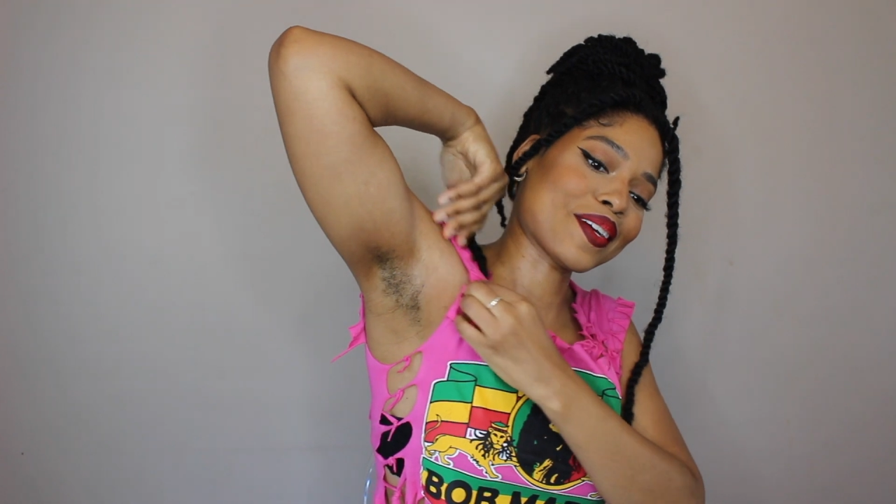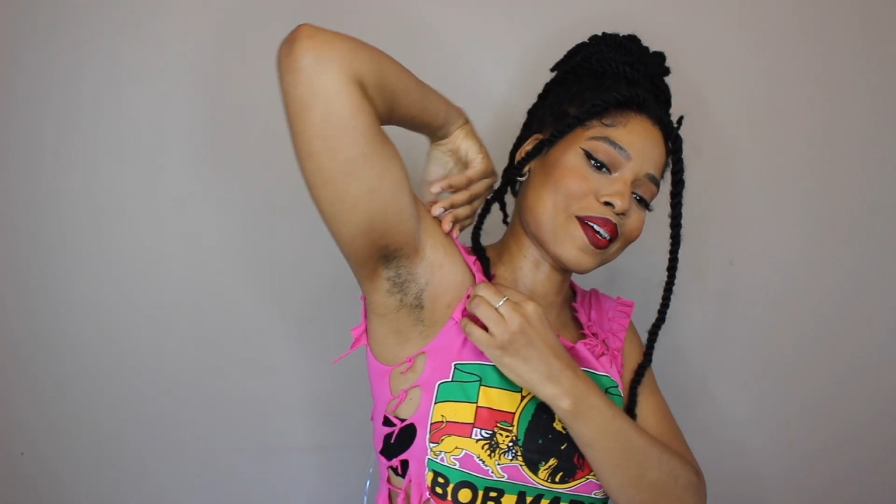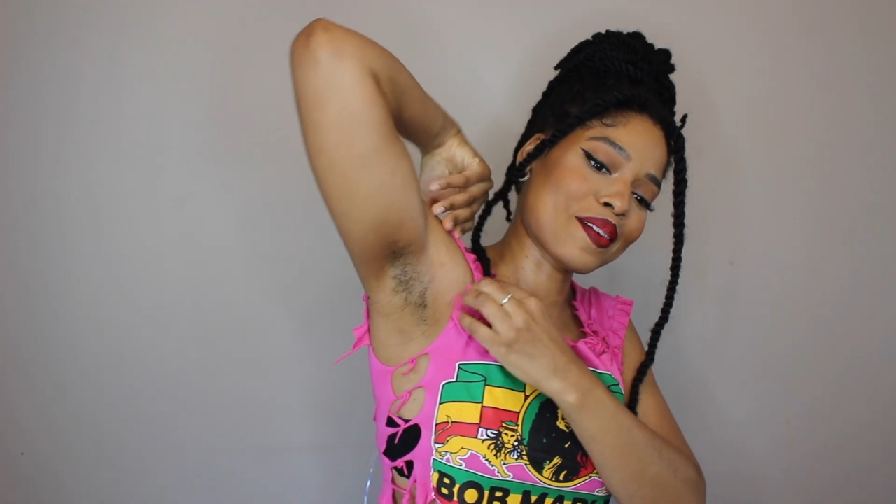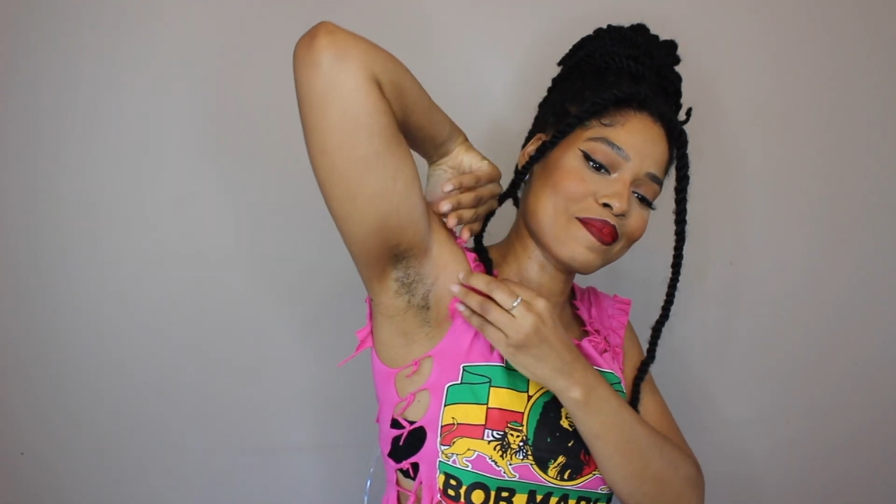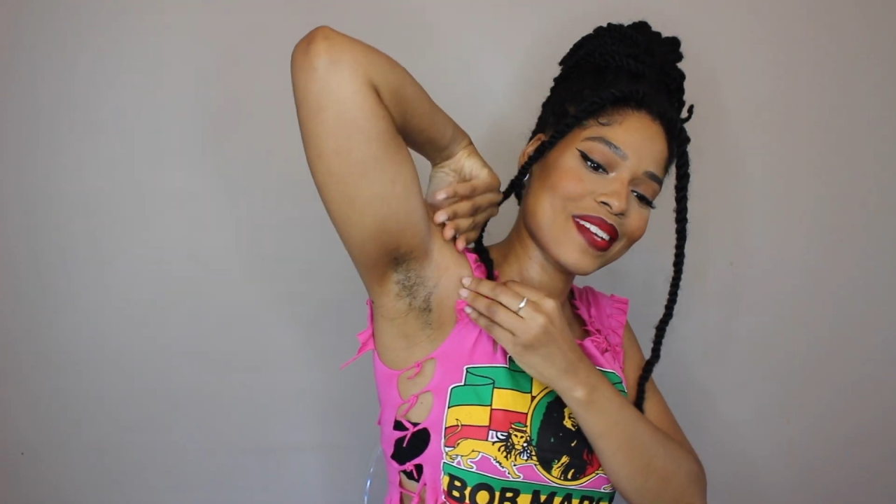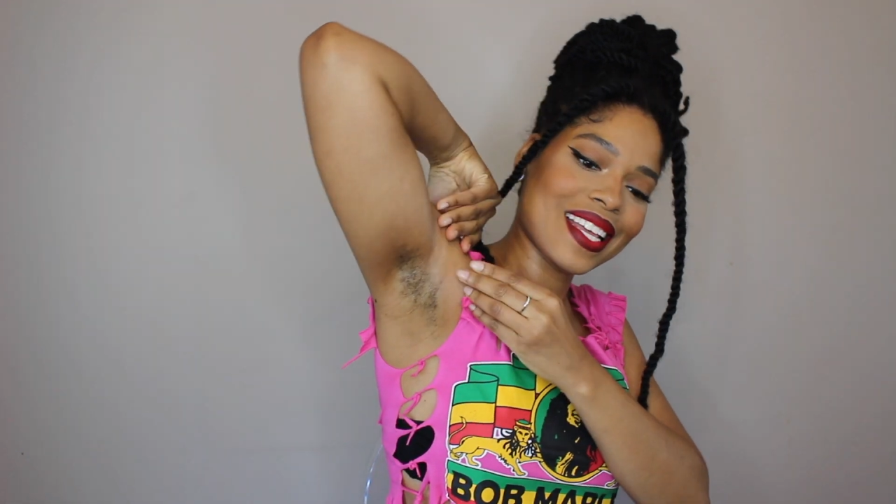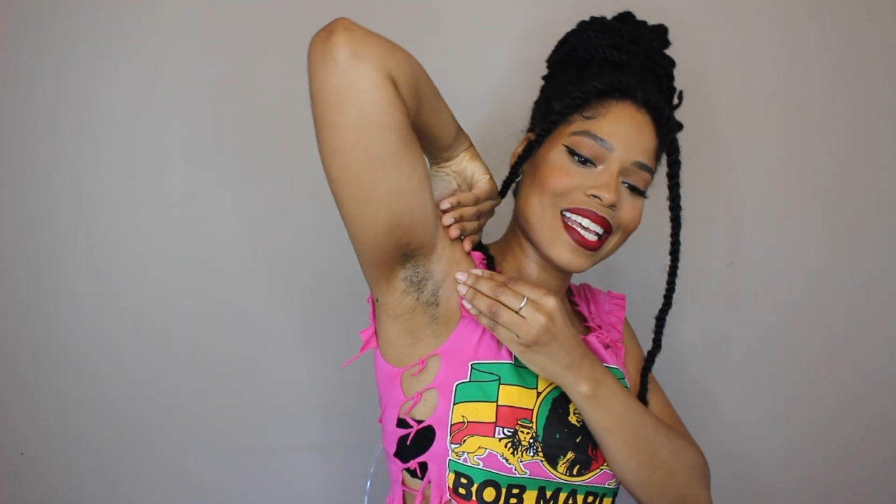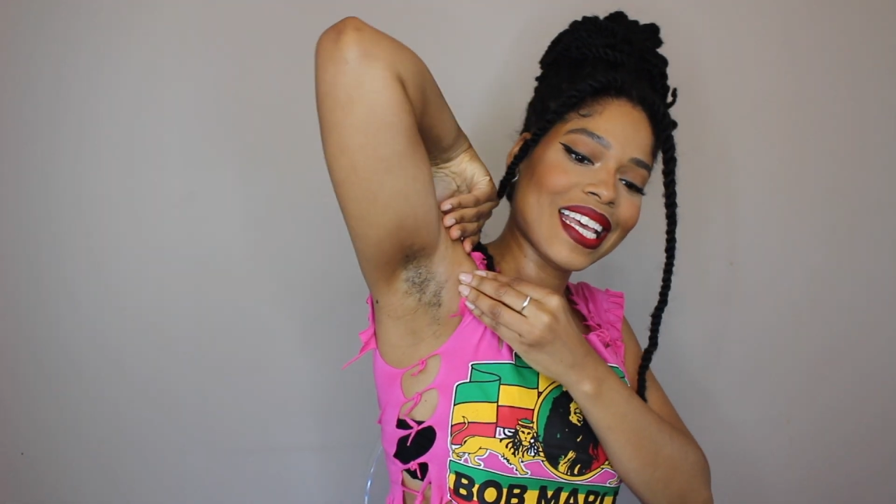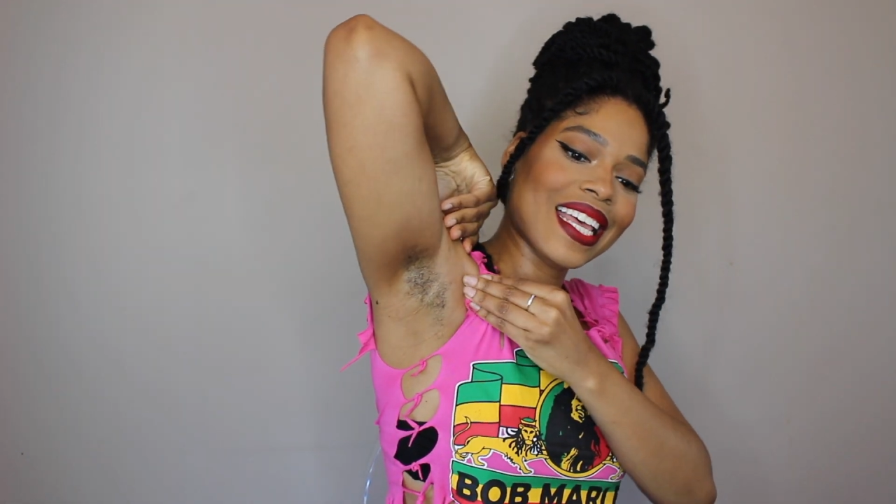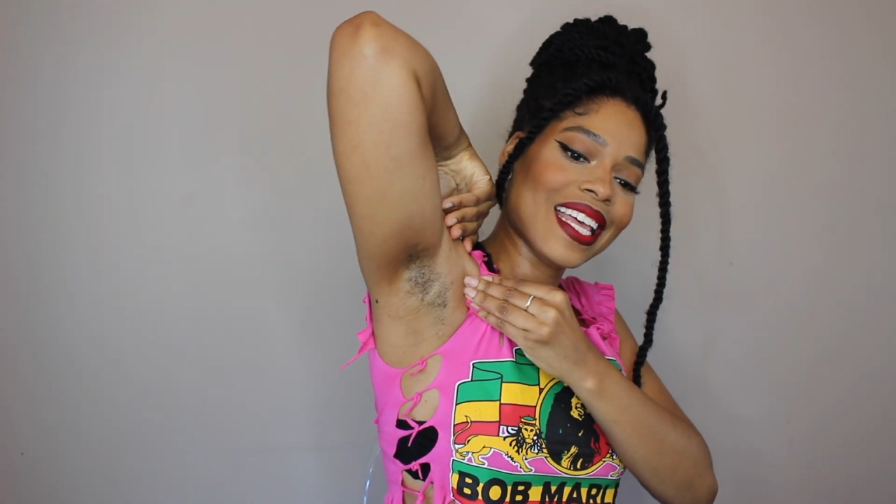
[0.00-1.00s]
arm.
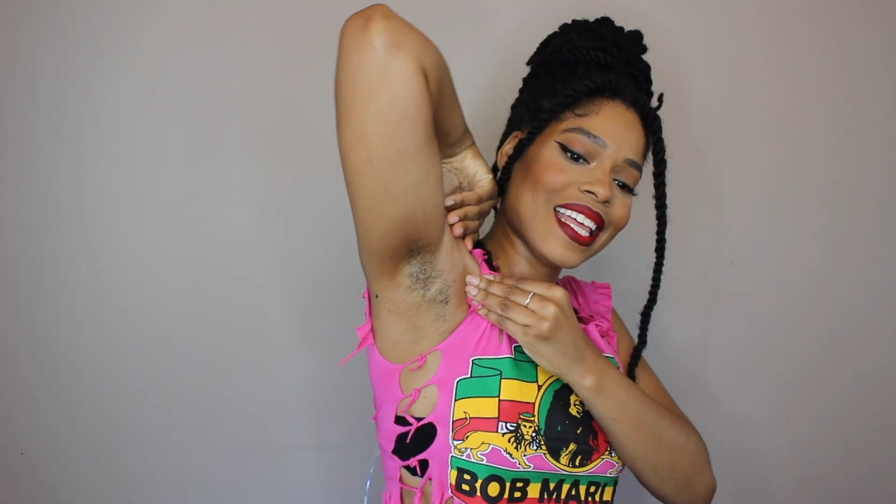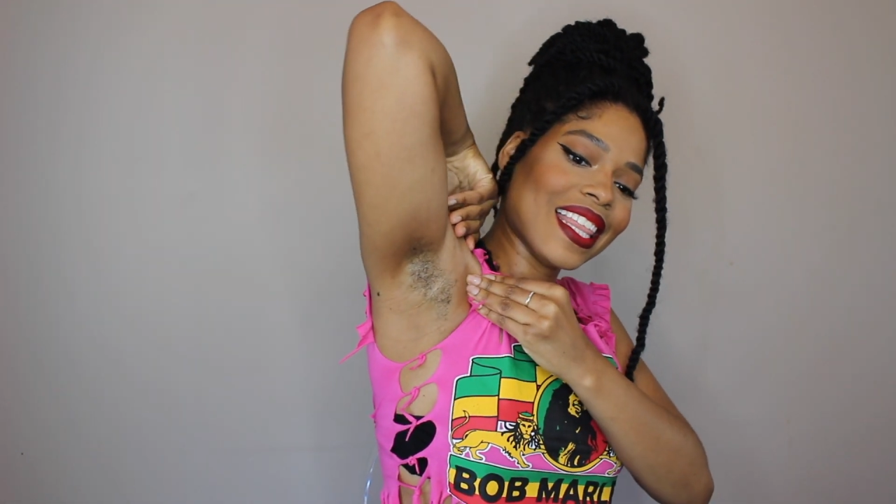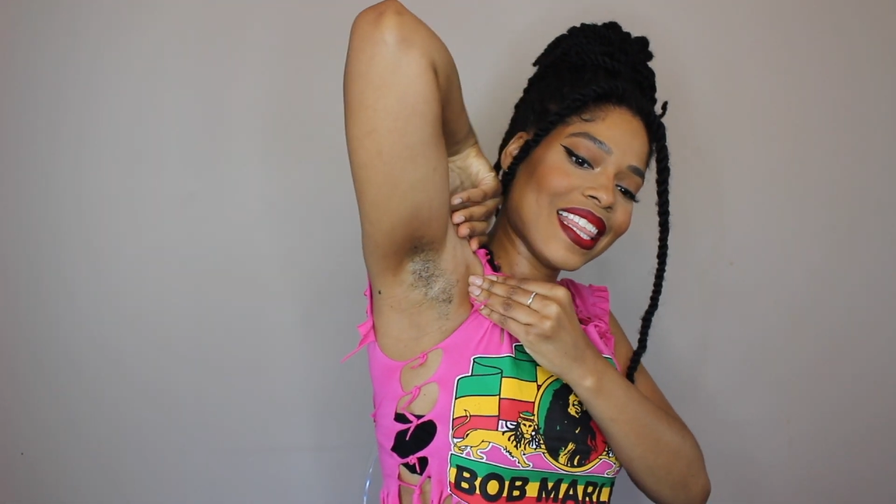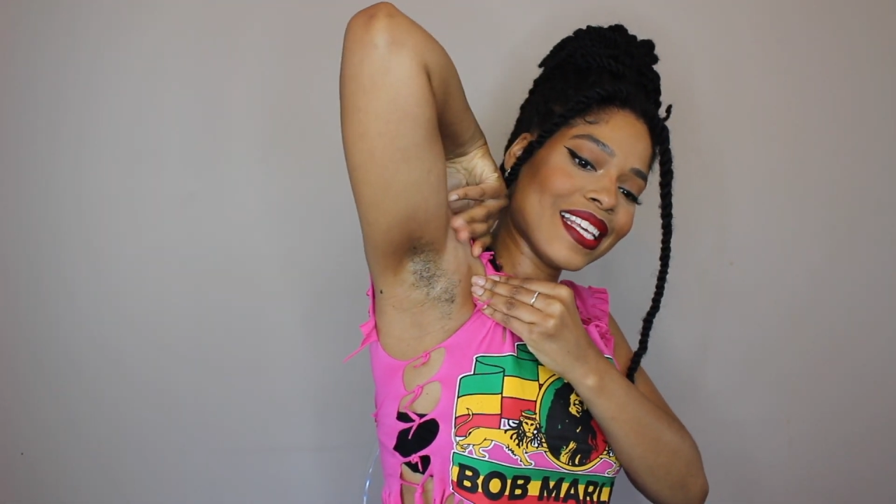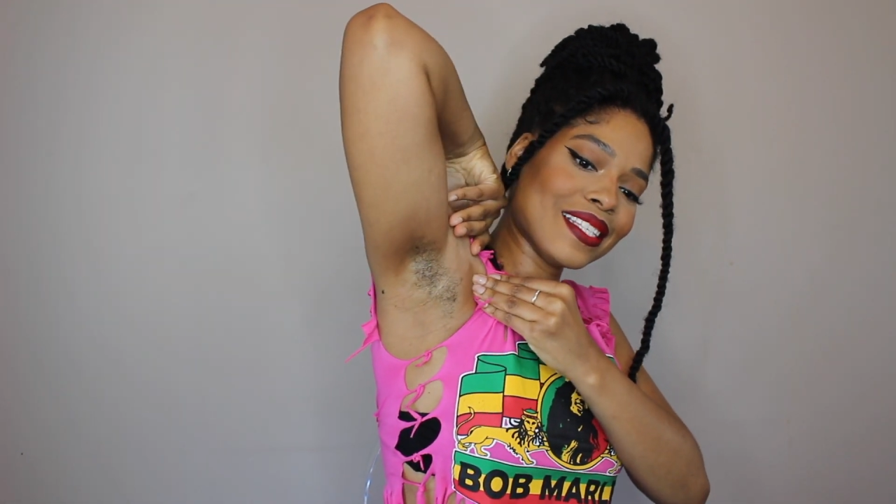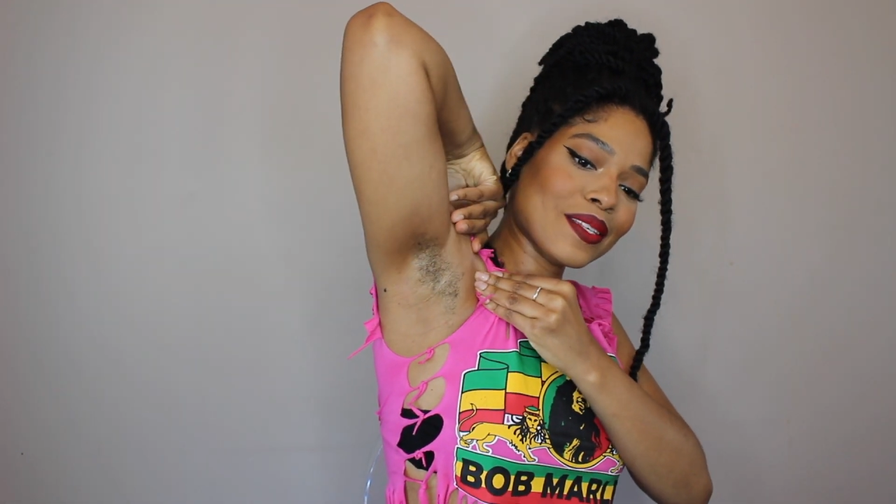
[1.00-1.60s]
This